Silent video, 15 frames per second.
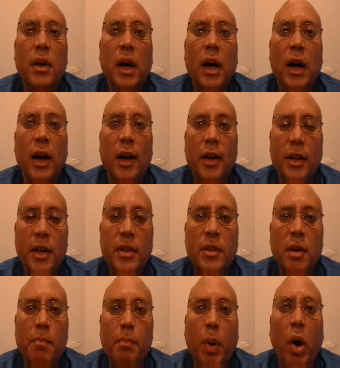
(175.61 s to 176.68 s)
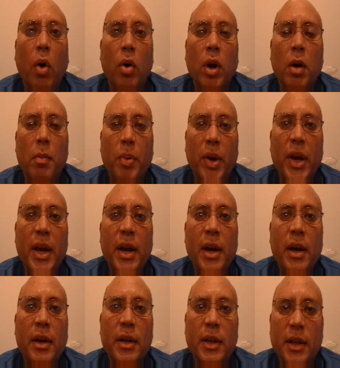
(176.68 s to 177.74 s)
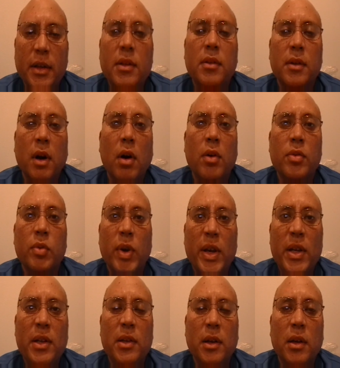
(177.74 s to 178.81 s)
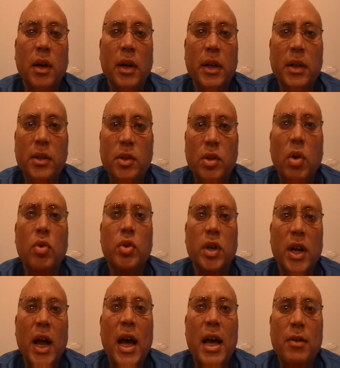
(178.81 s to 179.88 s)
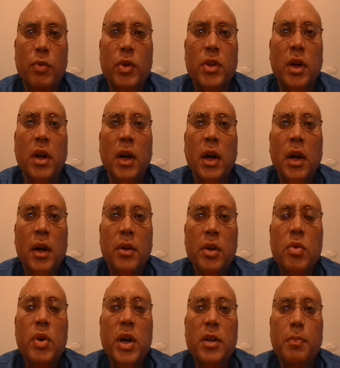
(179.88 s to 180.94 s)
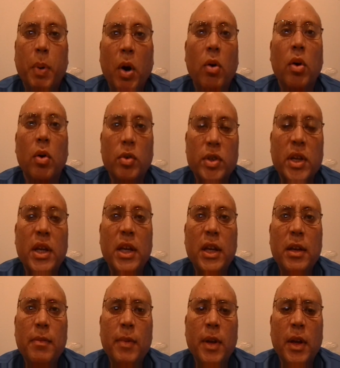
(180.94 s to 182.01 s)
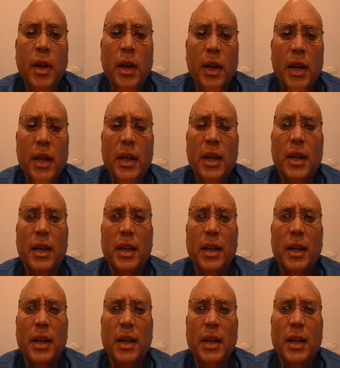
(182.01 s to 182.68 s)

Uh, he's a polo player. He also he, uh, he socialized with the U.S. polo team. He